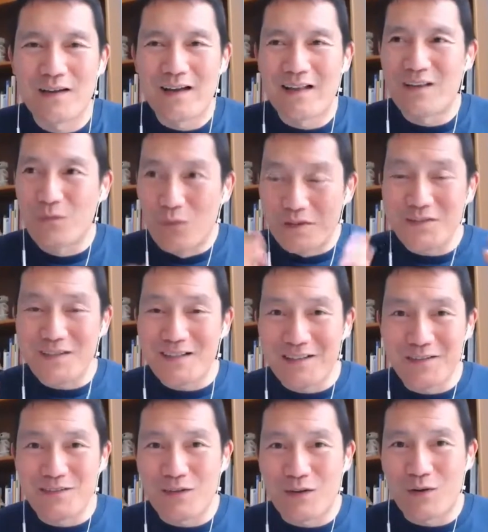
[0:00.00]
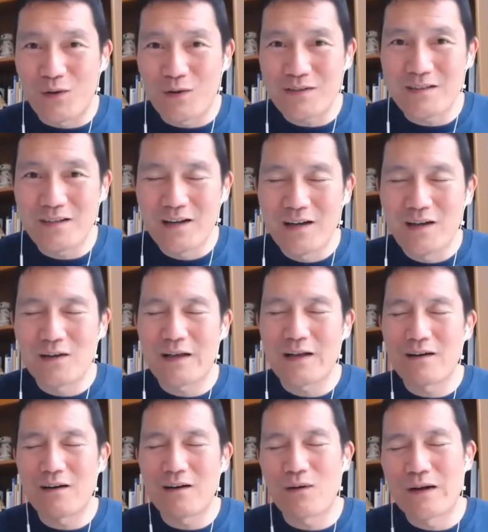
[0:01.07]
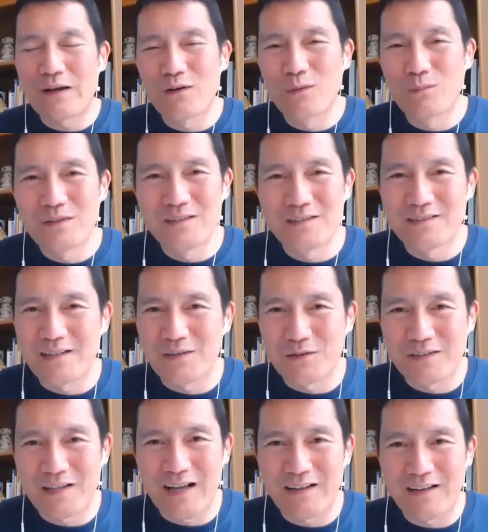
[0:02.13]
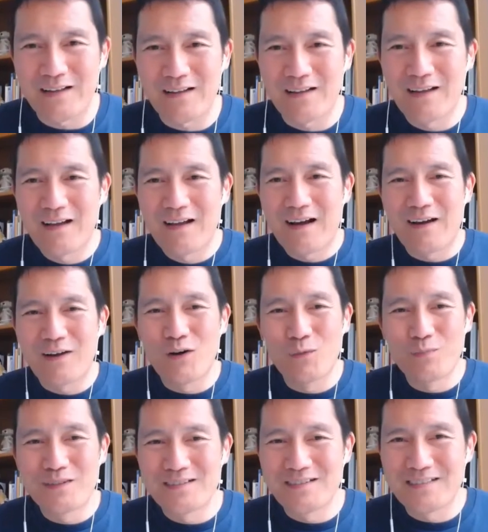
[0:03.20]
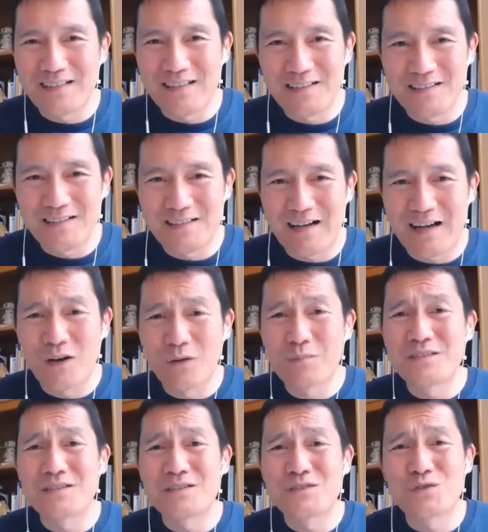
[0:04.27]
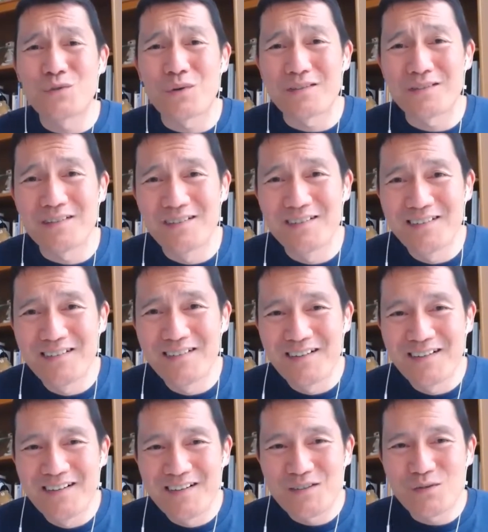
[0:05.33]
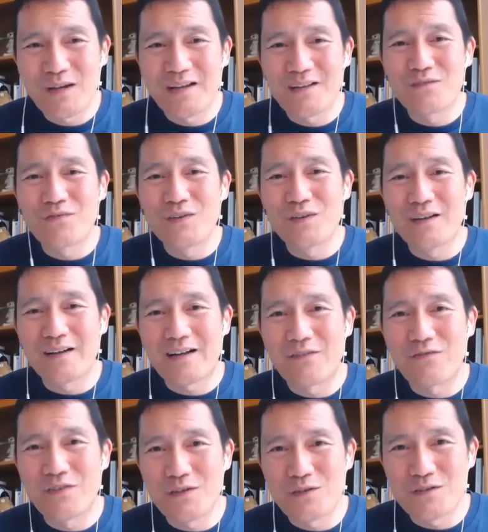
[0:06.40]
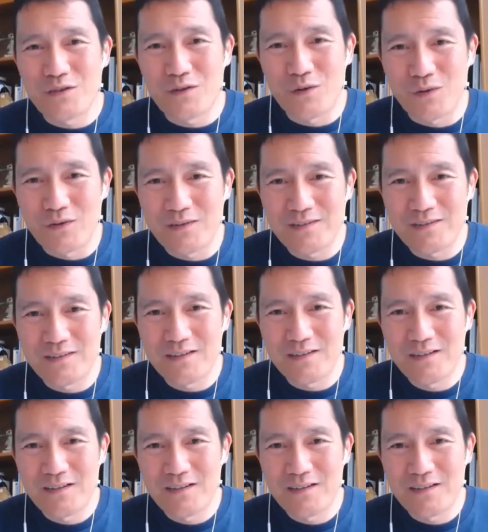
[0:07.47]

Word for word: And then once you get into the course, you're like, oh, I hope this is entertaining. I hope this is easy. I hope this is short so I can feel like I finished the course.